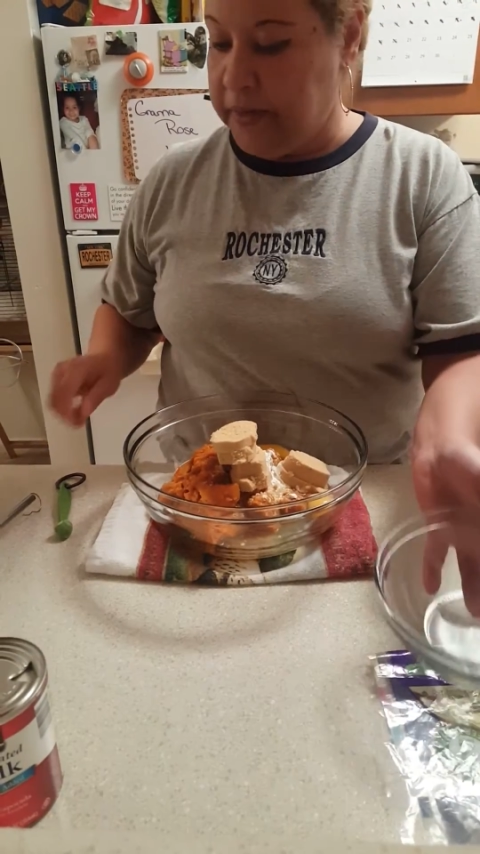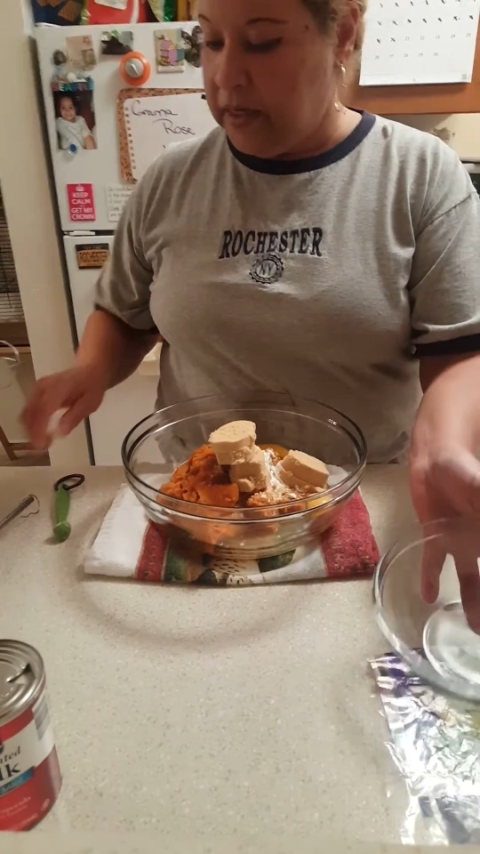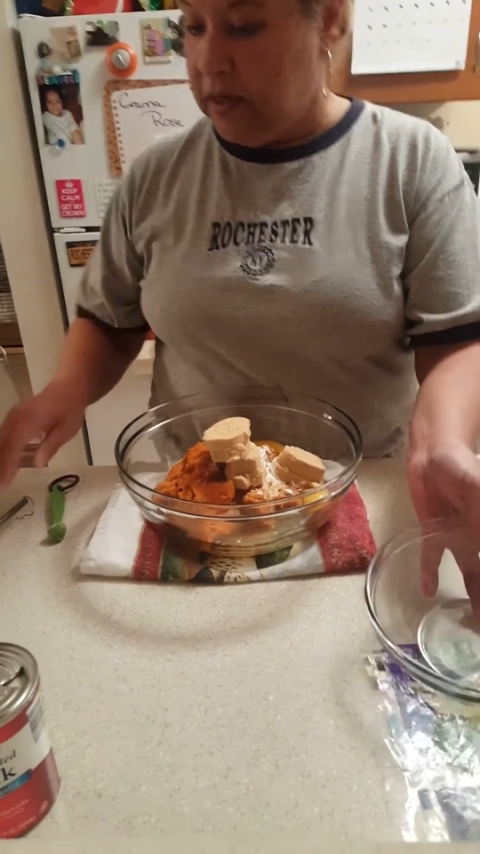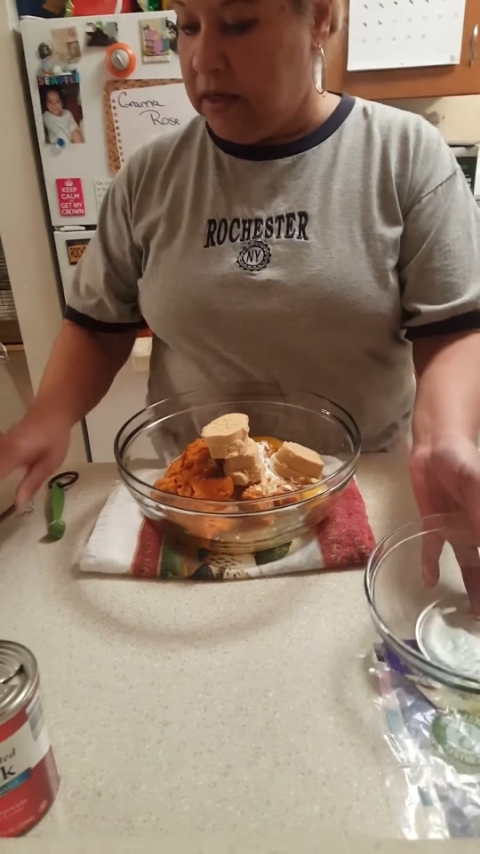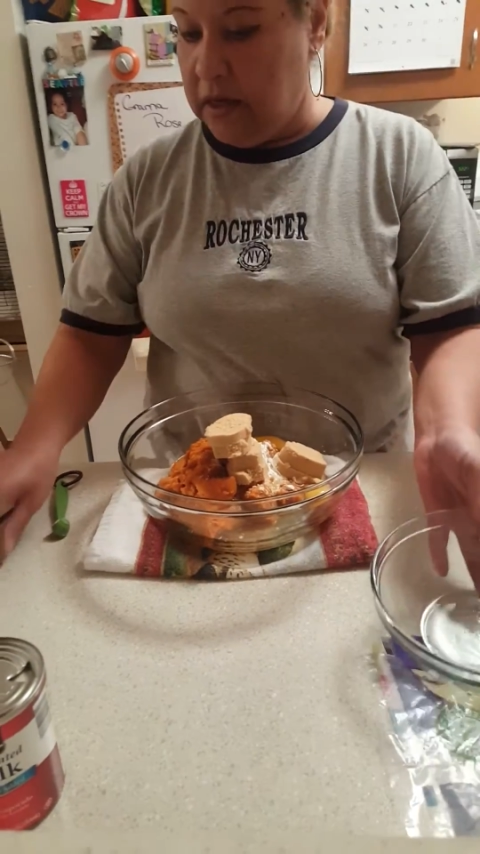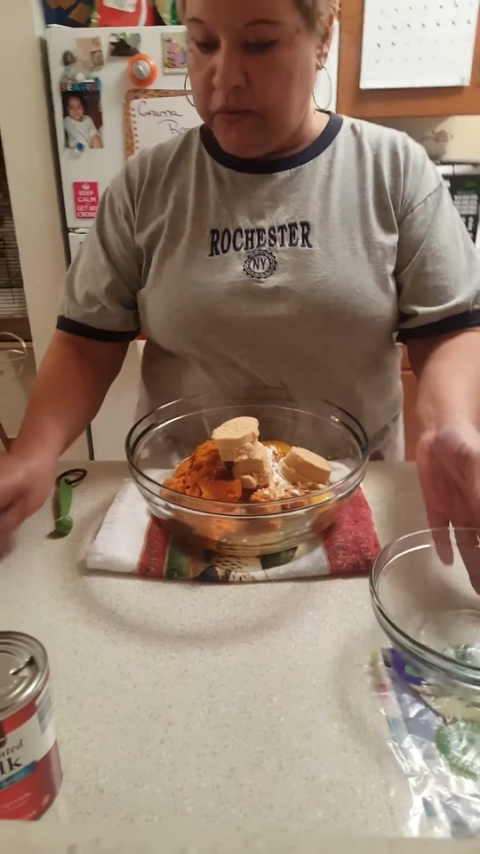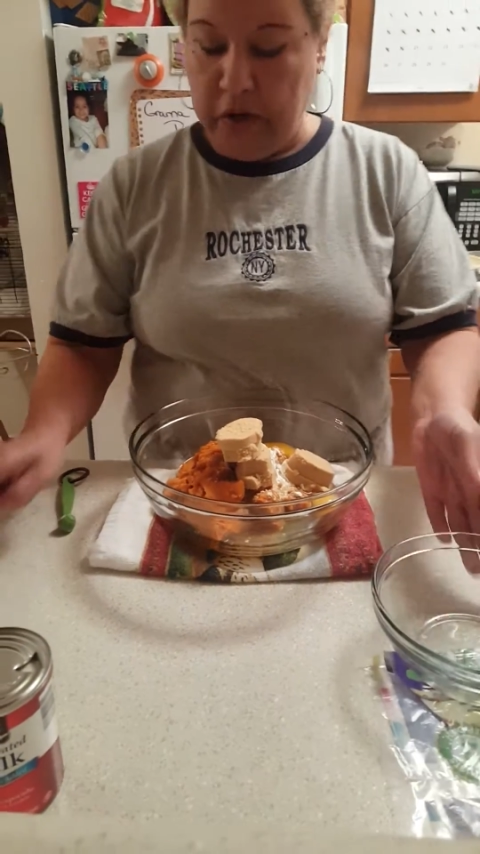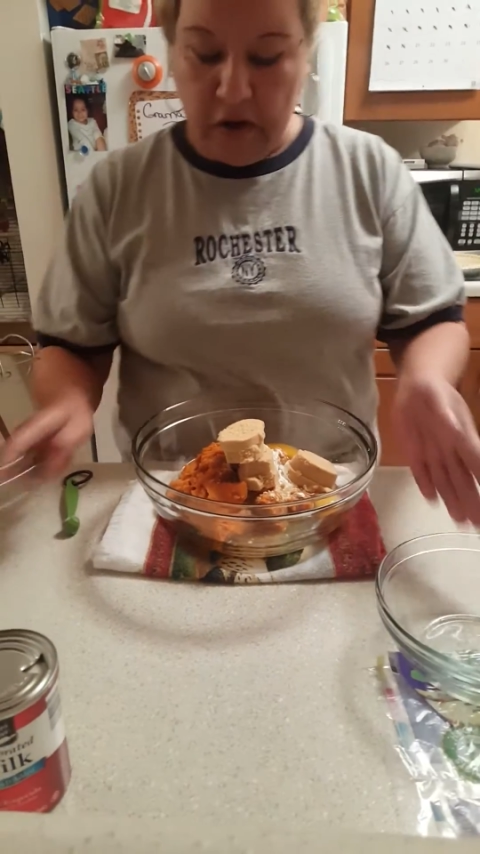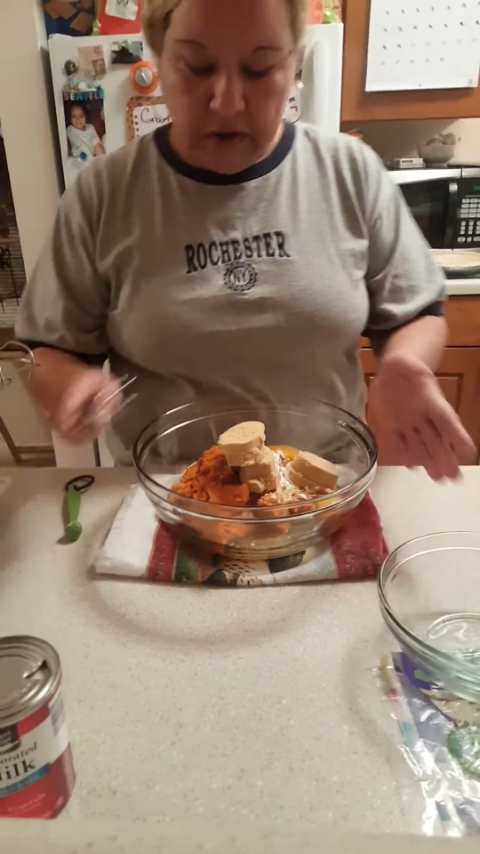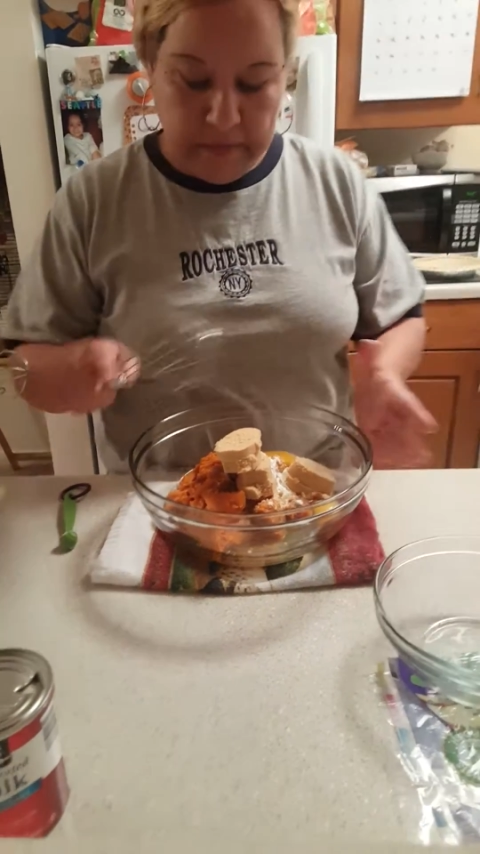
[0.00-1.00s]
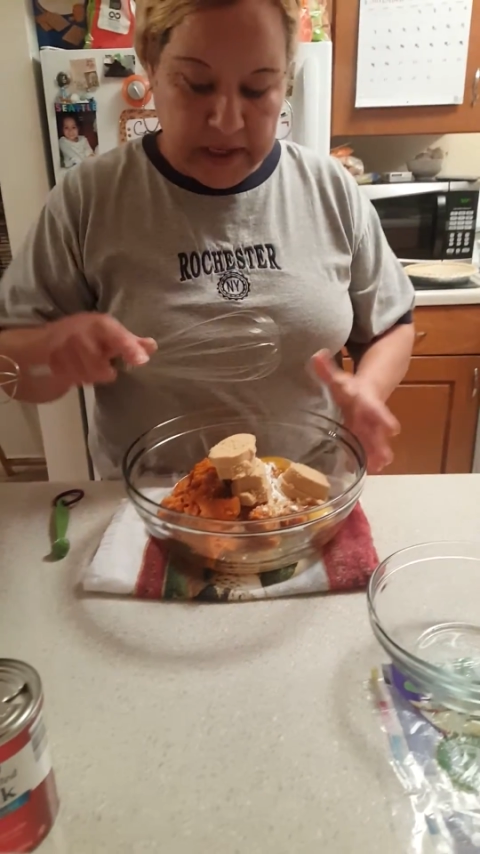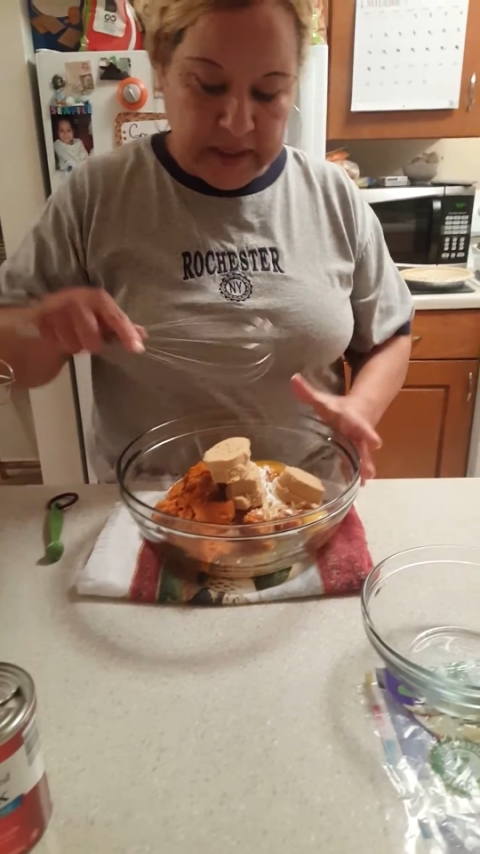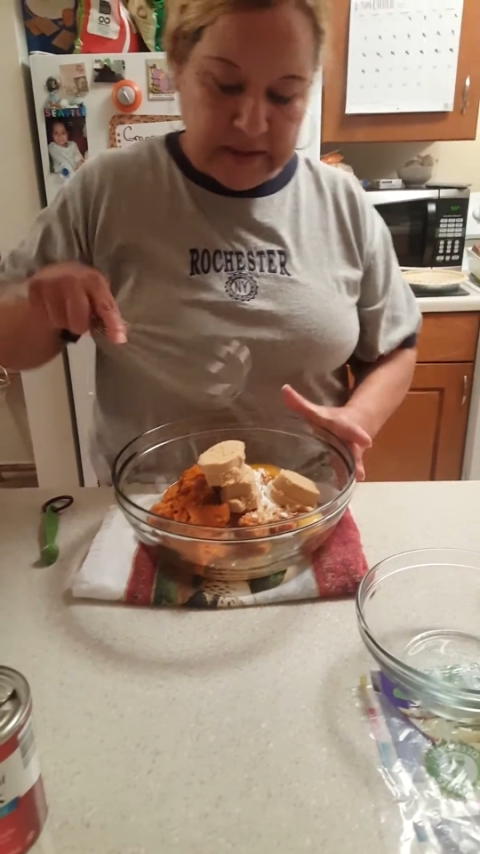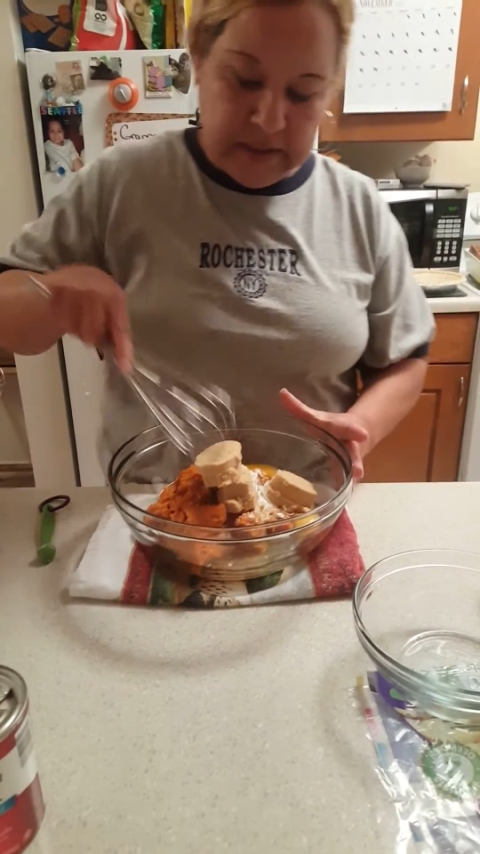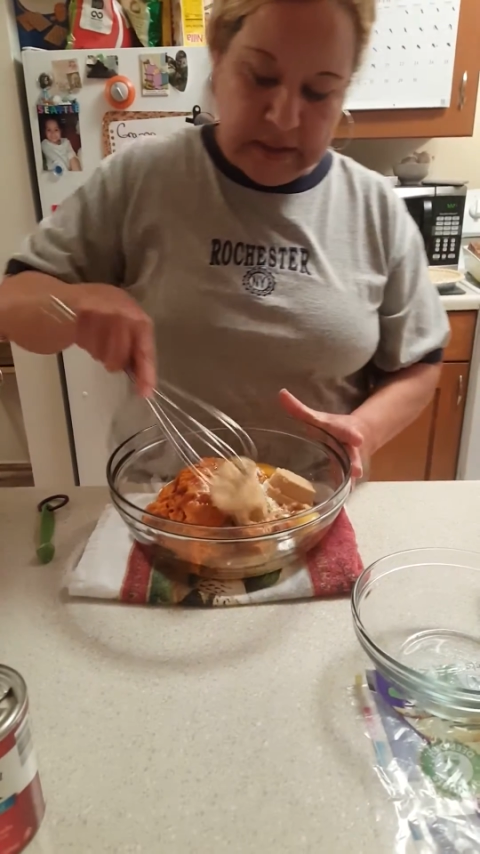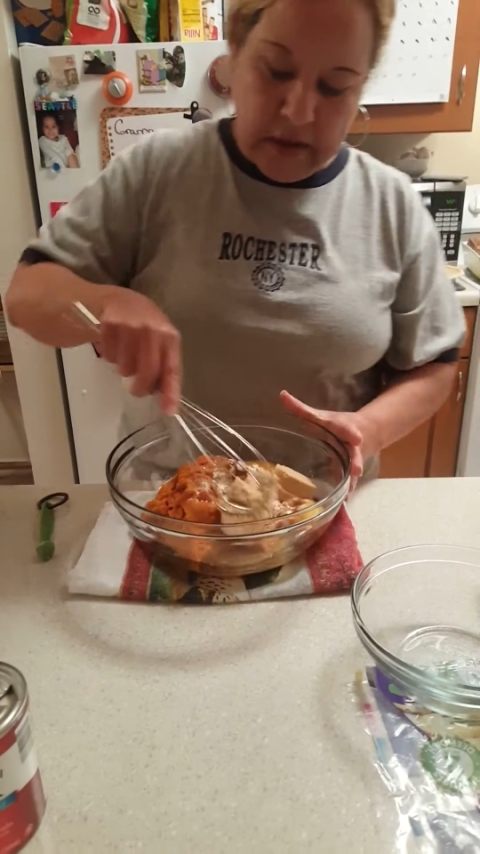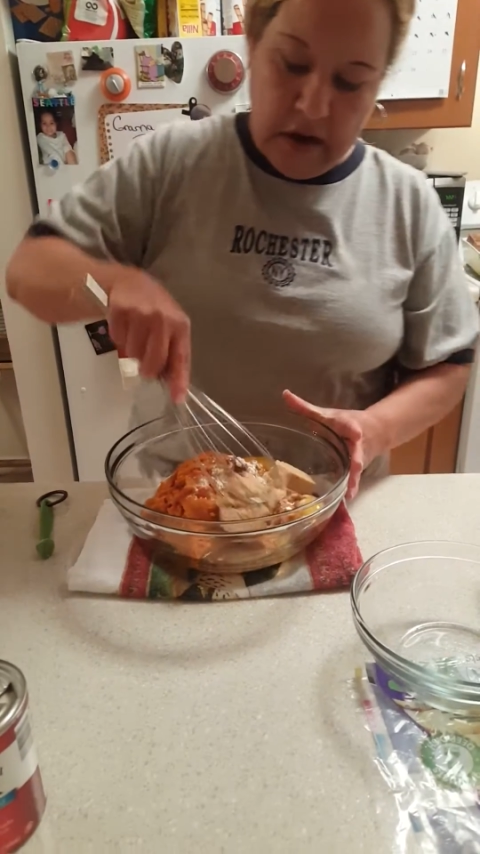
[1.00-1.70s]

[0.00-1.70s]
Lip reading: And we're going to mix